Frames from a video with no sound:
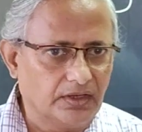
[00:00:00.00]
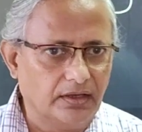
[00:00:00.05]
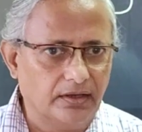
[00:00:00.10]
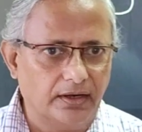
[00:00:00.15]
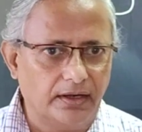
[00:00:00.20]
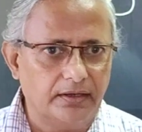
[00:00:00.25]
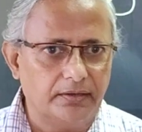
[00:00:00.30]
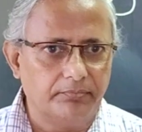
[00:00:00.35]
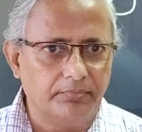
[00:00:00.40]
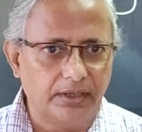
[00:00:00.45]

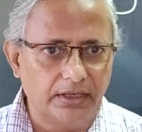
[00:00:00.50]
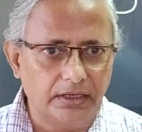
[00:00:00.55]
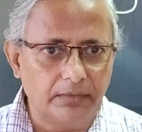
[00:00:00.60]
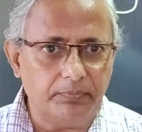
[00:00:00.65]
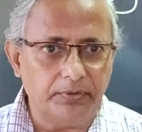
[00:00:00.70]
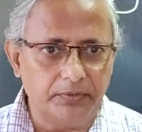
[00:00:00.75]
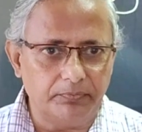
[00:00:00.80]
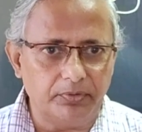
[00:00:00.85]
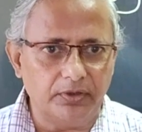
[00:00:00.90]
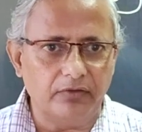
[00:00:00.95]
right? Many
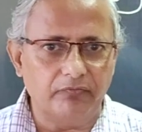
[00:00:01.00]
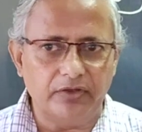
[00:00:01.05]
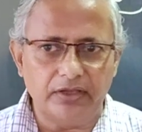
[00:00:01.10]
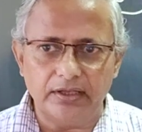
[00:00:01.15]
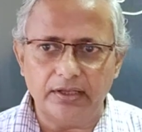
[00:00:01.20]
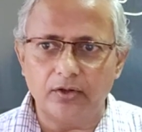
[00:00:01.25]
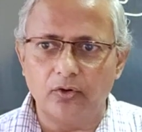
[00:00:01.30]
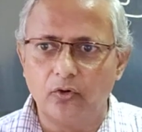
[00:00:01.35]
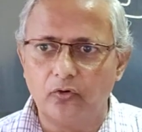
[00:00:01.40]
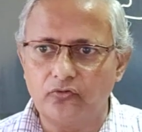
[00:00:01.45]
people when
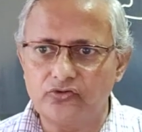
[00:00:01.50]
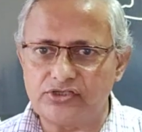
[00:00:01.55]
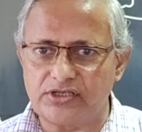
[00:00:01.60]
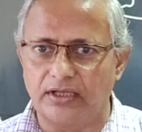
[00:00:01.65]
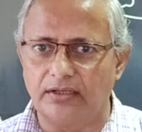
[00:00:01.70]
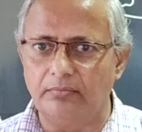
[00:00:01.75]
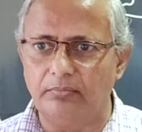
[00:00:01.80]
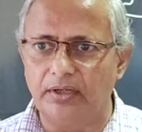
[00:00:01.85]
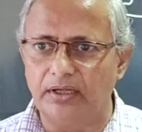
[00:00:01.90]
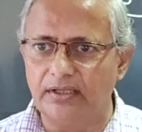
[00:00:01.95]
they go
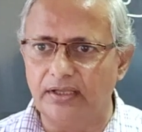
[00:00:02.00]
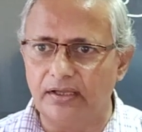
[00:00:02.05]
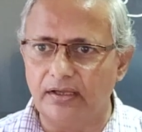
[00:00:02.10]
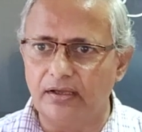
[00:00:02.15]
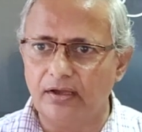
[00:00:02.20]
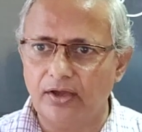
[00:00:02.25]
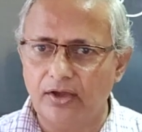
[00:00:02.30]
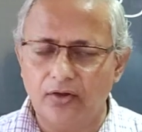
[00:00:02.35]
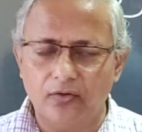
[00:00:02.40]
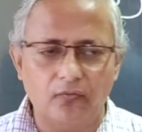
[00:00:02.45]

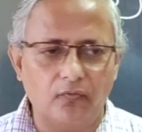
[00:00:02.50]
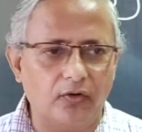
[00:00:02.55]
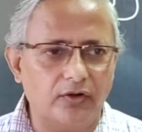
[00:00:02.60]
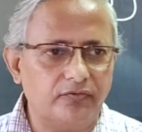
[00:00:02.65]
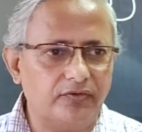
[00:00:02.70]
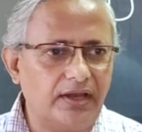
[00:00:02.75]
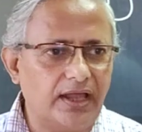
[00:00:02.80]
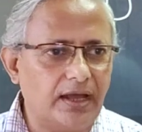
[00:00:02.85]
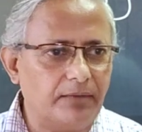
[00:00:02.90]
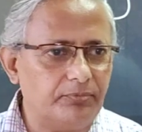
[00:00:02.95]
sunbathing,
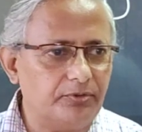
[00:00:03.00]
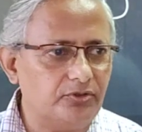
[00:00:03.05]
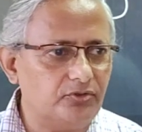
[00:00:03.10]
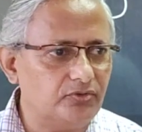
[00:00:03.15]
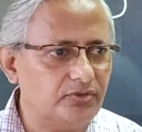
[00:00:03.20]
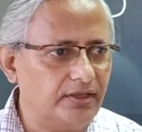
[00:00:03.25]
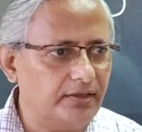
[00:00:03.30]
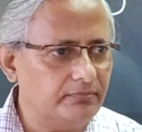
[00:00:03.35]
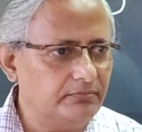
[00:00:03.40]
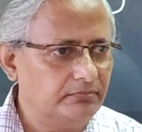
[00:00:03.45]
what will happen to
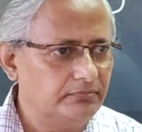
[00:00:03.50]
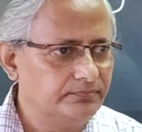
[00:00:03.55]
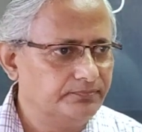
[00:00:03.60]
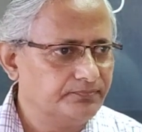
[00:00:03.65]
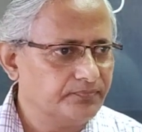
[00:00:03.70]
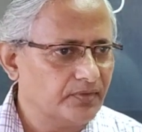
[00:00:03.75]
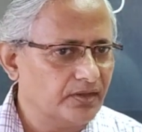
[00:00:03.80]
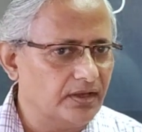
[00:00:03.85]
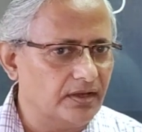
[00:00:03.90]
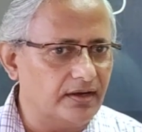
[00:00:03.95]
them,
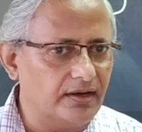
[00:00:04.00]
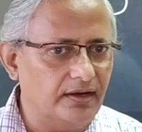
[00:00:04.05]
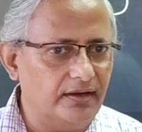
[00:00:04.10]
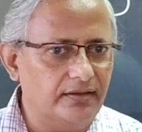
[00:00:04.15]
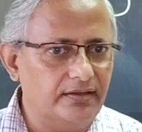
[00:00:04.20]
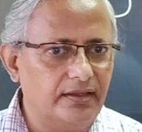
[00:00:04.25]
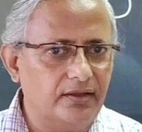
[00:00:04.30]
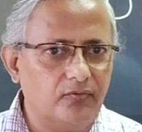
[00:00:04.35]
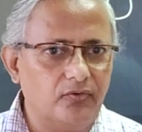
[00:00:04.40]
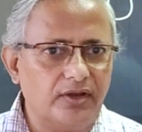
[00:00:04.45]

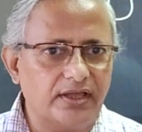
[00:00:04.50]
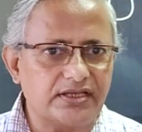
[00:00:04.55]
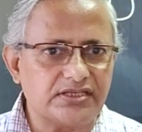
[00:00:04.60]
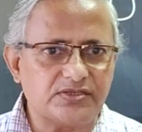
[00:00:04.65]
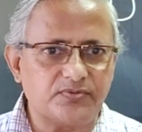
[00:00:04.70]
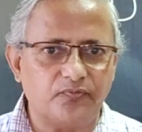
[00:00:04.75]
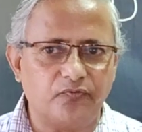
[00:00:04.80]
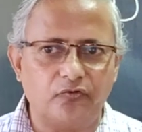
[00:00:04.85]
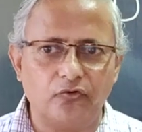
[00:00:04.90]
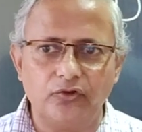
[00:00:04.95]
right? They would
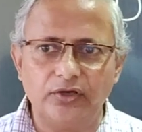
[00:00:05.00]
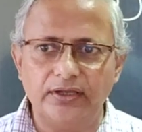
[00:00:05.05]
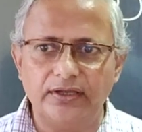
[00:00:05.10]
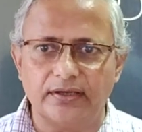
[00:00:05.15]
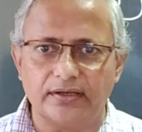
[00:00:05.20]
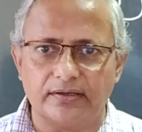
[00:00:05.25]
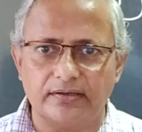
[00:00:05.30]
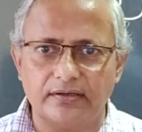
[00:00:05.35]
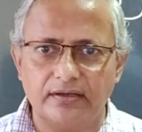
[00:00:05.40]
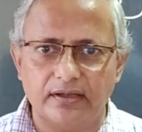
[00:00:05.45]

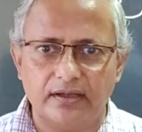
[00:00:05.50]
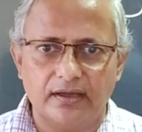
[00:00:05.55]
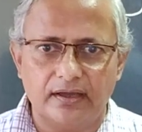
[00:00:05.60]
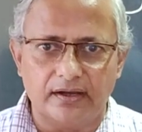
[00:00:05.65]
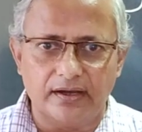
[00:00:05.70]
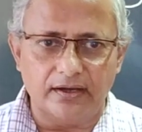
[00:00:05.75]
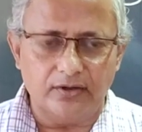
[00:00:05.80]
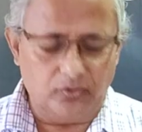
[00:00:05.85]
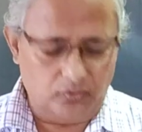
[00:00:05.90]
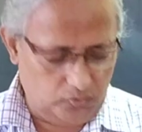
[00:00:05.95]
exfoliate,
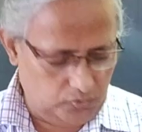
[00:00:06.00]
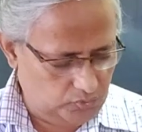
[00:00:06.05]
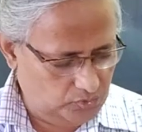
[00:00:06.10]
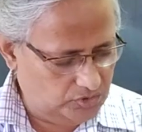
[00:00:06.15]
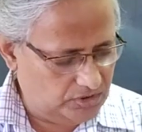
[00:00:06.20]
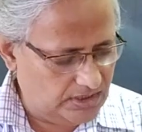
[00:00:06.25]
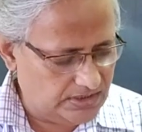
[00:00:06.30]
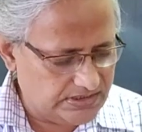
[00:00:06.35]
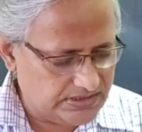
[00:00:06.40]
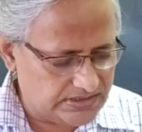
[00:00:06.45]
right?
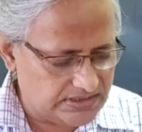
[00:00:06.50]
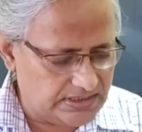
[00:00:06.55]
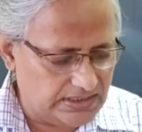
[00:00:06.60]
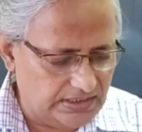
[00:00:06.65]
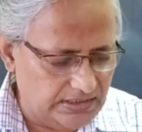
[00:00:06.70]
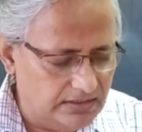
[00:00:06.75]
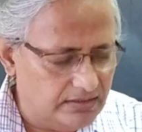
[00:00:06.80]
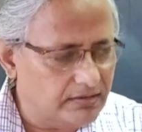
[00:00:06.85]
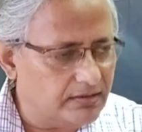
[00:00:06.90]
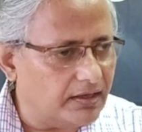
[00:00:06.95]
Unka
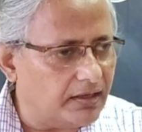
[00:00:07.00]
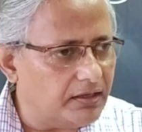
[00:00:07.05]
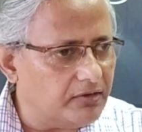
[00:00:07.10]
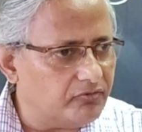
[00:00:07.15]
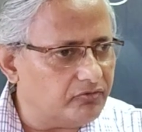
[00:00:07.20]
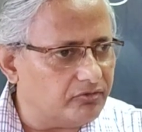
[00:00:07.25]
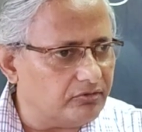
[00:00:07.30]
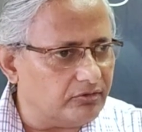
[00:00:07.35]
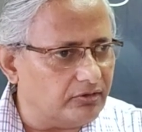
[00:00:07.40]
skin